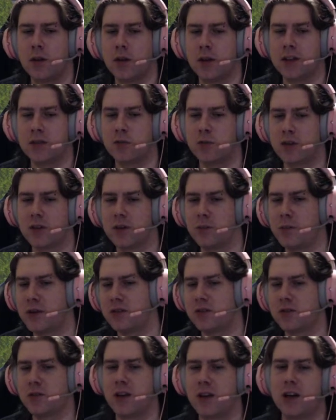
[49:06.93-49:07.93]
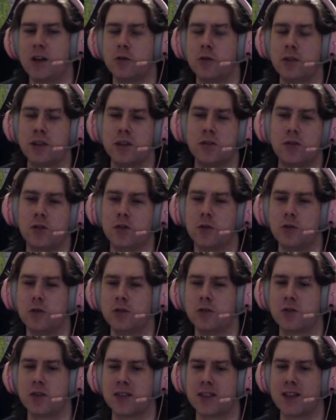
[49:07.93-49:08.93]
It really depends on how they choose
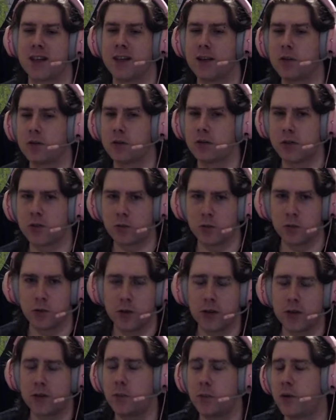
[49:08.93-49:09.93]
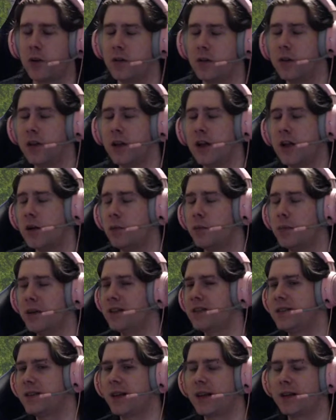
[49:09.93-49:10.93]
to cycle through it, but
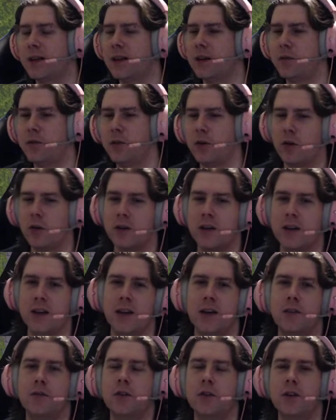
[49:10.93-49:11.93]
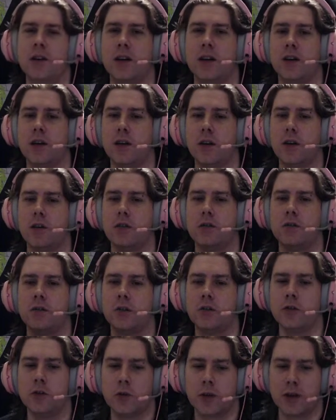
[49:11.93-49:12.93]
basically if you log in every day
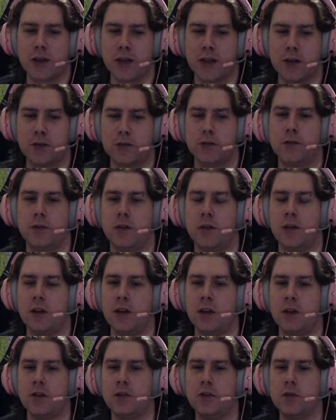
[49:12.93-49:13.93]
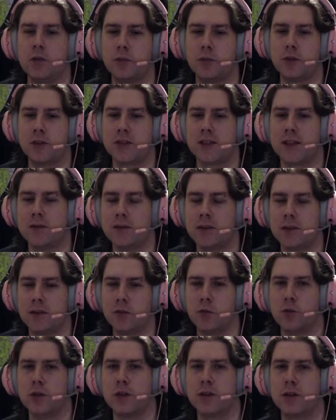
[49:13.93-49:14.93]
on your account, you're
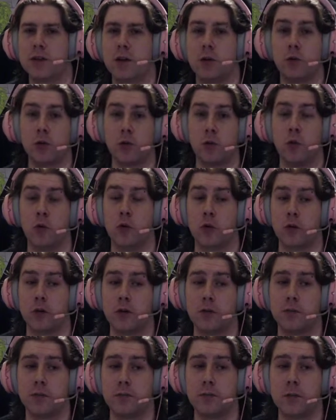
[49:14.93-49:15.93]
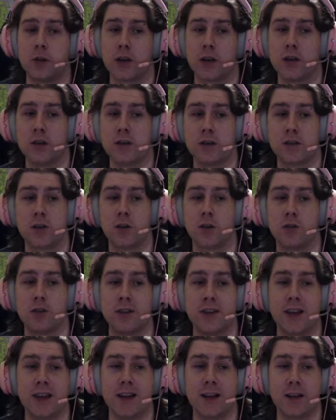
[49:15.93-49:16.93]
presented with a reward. Okay, it's called
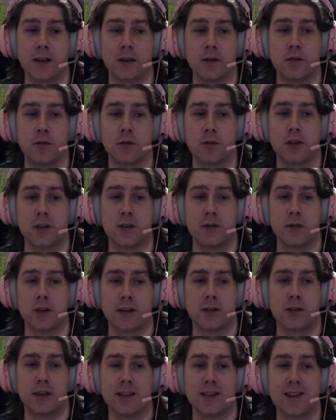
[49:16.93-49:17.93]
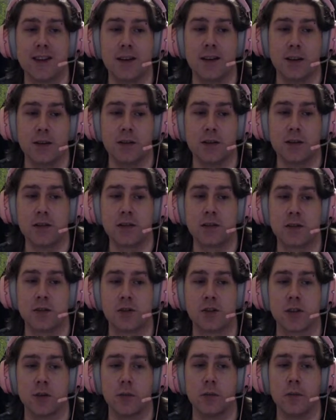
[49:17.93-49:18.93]
daily, or the attendance system.